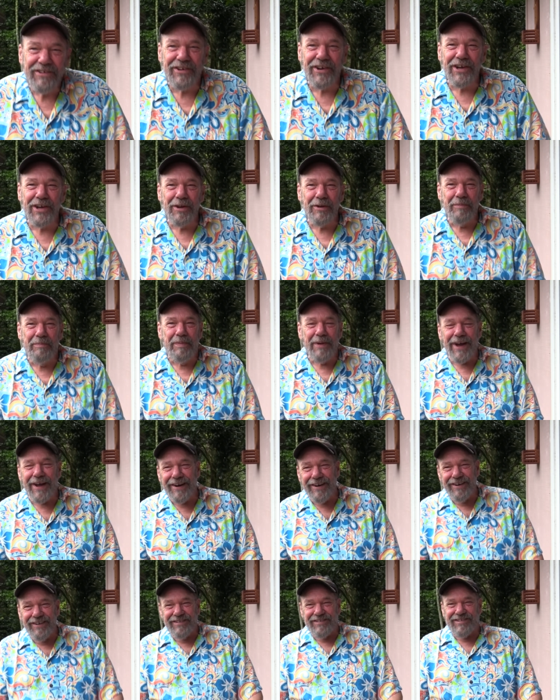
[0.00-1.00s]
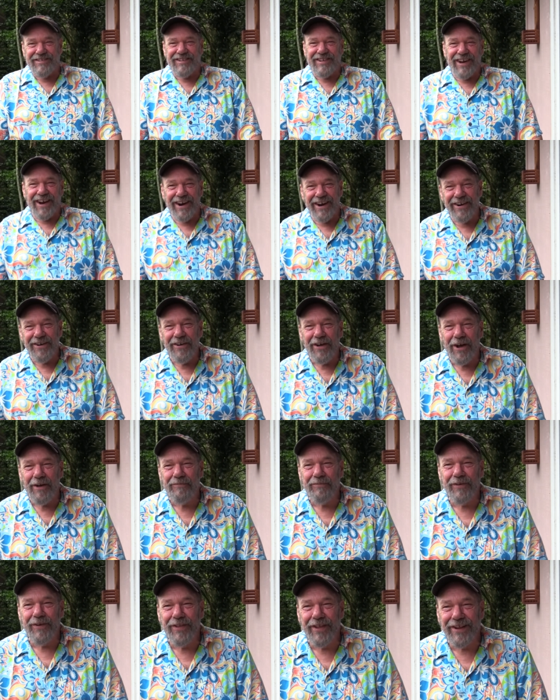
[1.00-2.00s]
so you better start
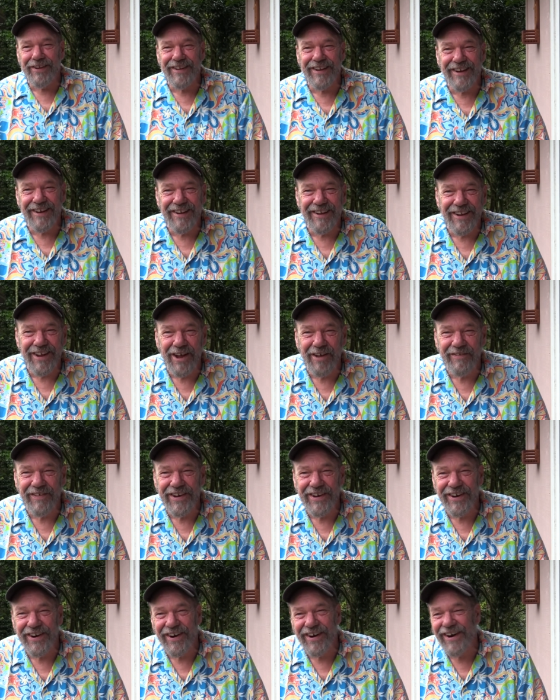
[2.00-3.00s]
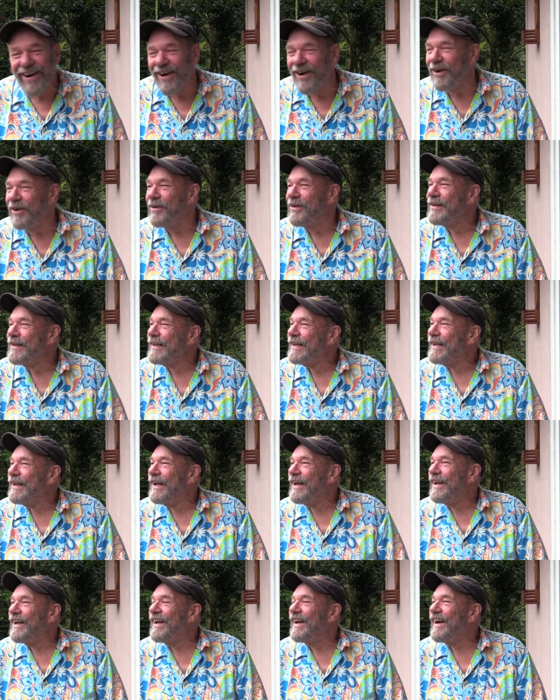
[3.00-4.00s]
off with a little love in your heart.
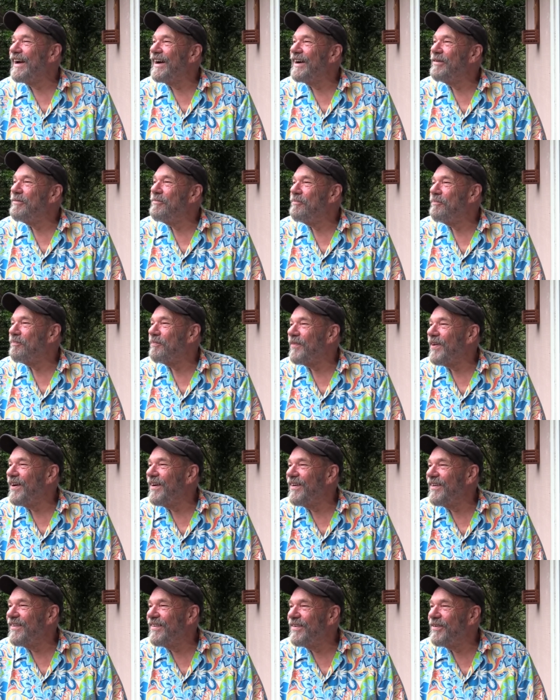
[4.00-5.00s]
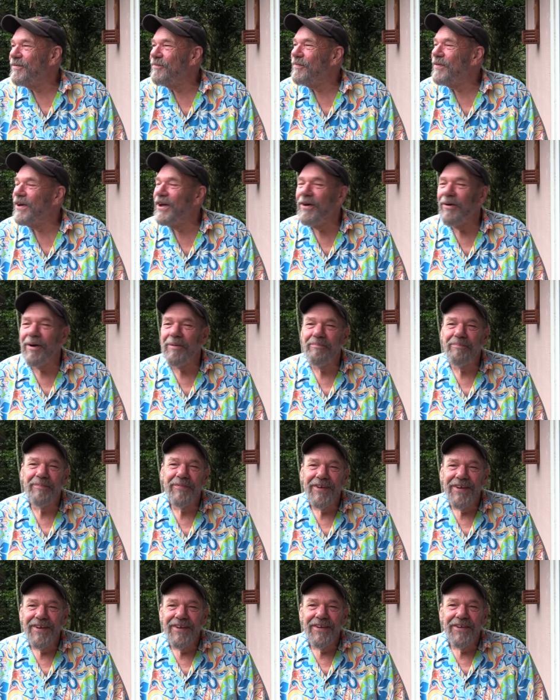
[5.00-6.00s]
Yeah. Uh, anyway,
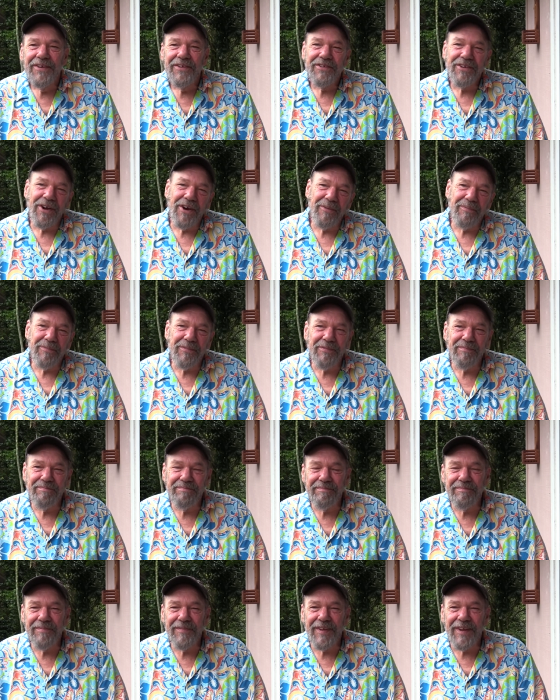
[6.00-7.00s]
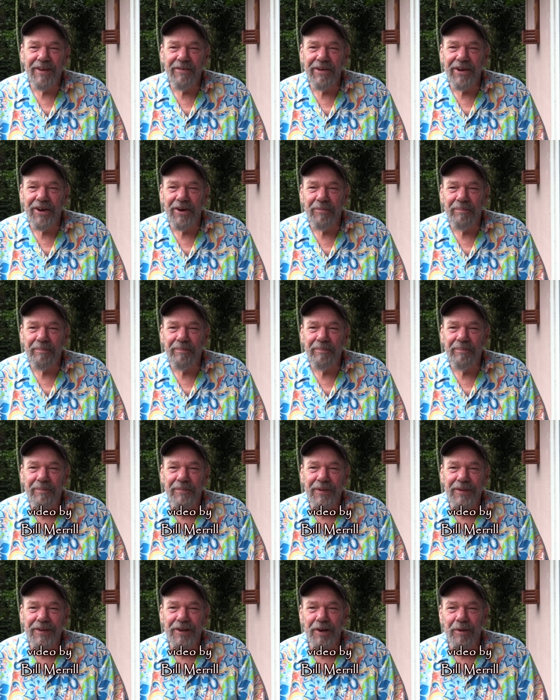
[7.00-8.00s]
so there we go.
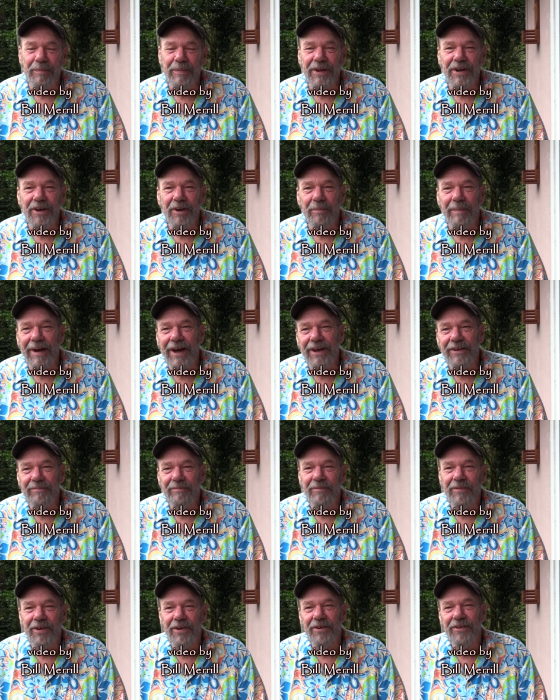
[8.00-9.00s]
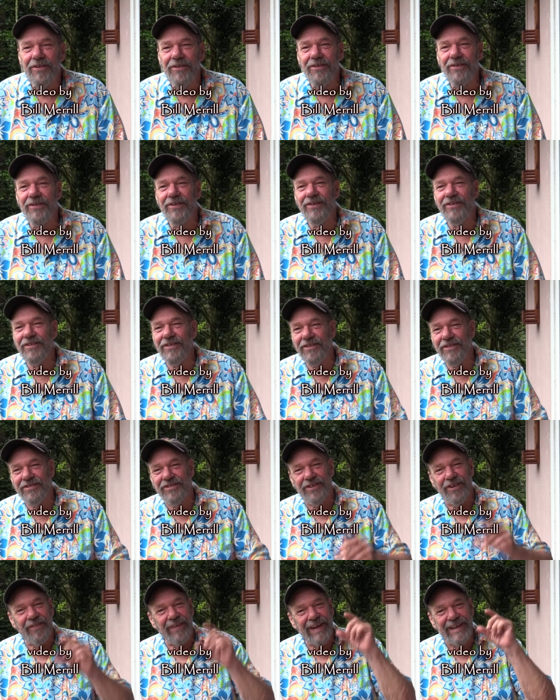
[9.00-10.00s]
A little bit about
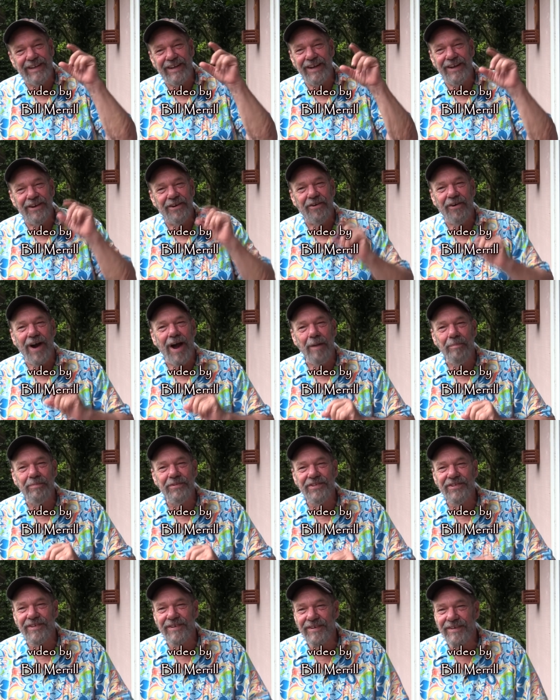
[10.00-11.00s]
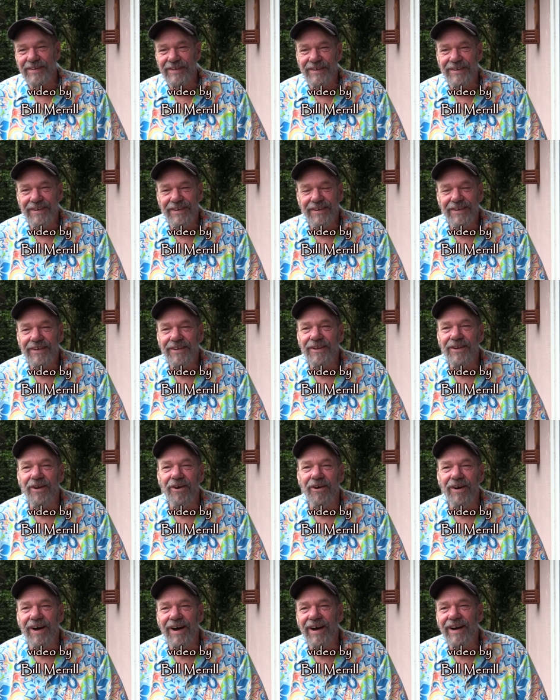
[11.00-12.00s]
selecting crops.
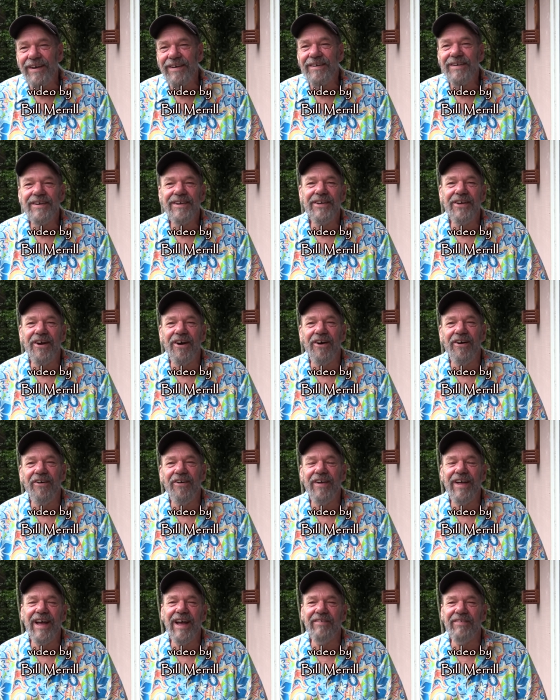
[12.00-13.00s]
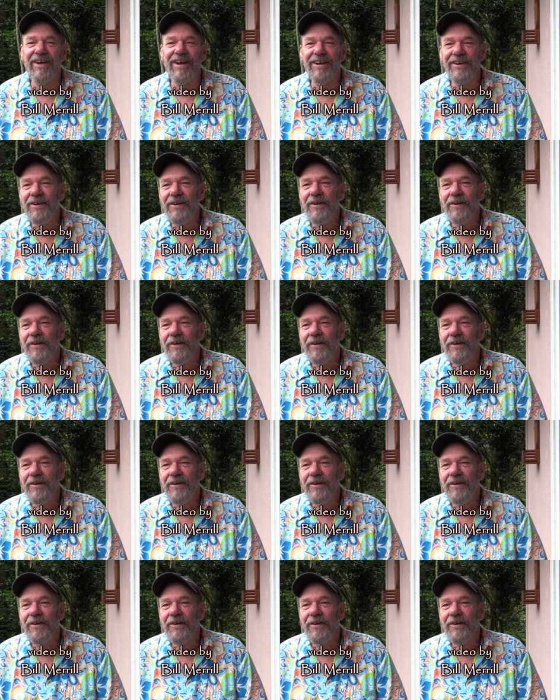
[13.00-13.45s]
Aloha. Y'all have a